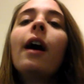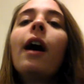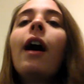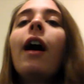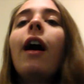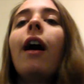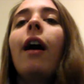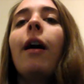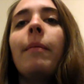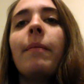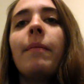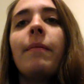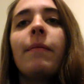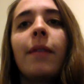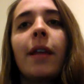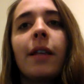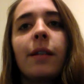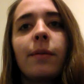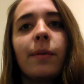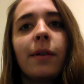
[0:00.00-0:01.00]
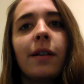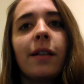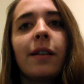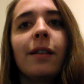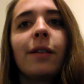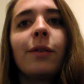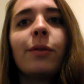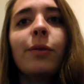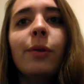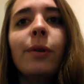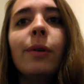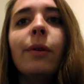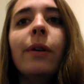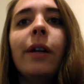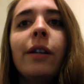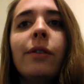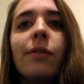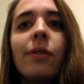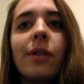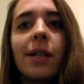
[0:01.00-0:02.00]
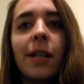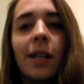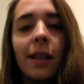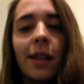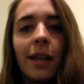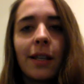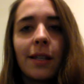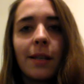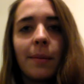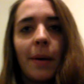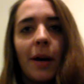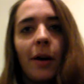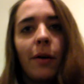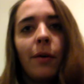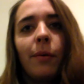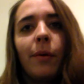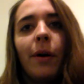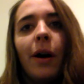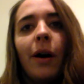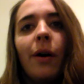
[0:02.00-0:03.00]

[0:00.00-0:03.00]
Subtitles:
That's one of the cool, interesting things about